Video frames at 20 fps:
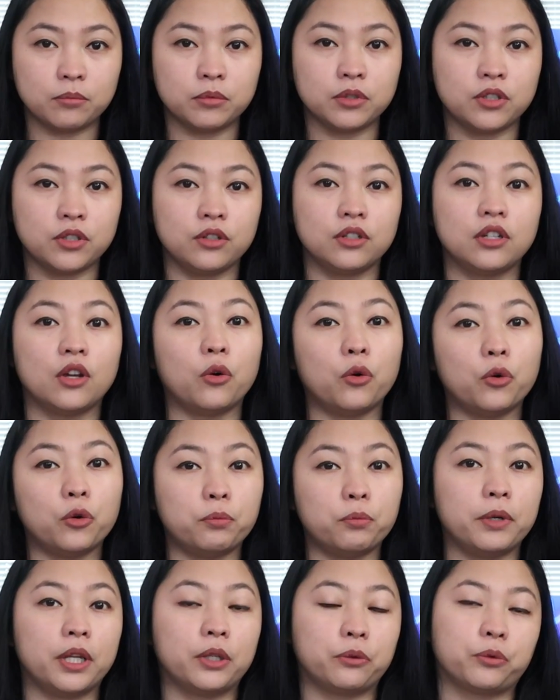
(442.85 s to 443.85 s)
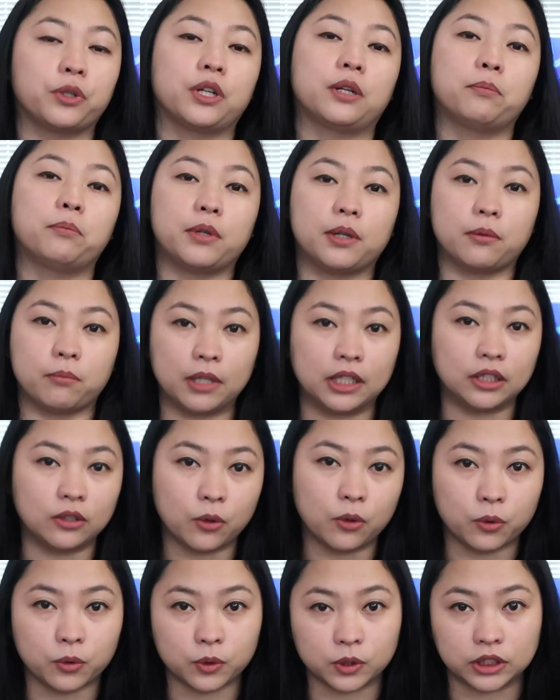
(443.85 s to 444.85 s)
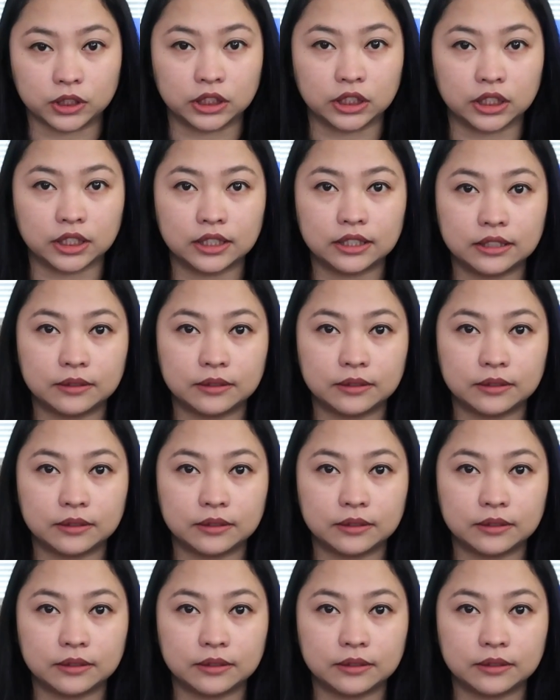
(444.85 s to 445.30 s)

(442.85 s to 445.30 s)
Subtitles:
to the open work permit holder.